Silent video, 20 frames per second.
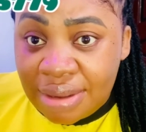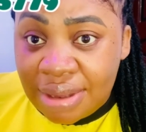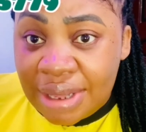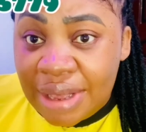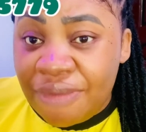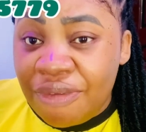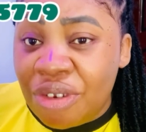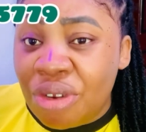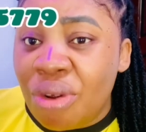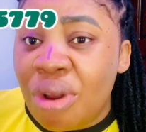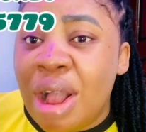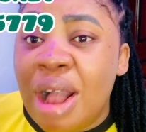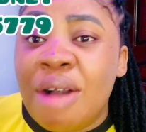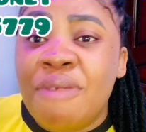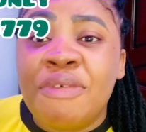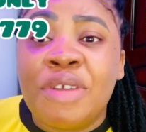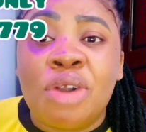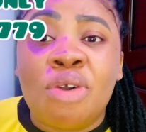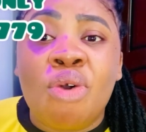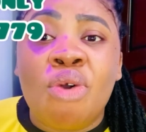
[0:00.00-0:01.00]
If you don't
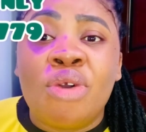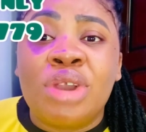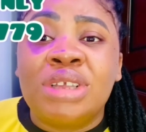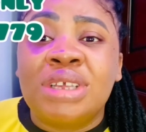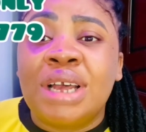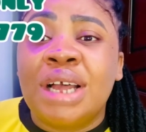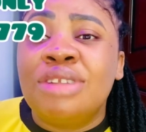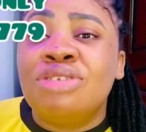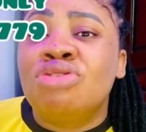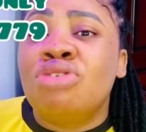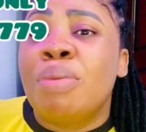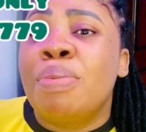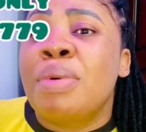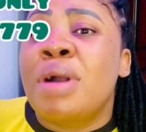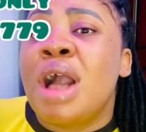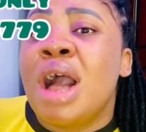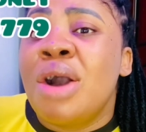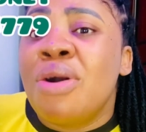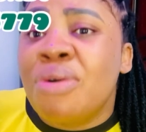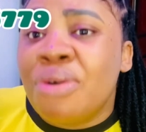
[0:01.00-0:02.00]
have a coin, you can drop
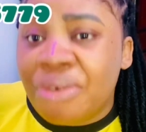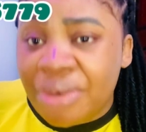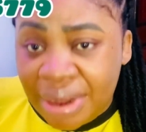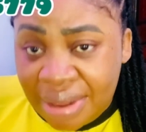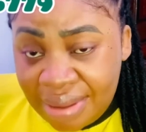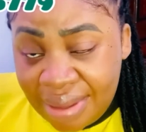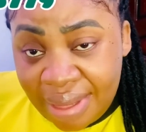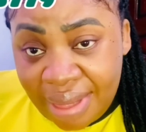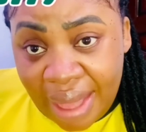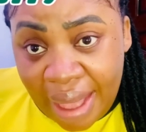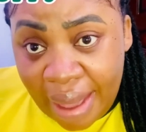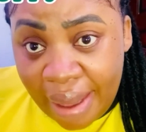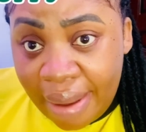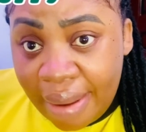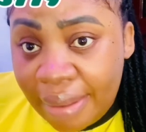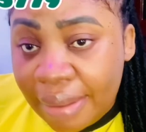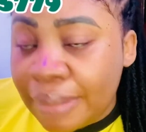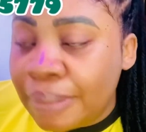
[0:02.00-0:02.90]
cowrie there.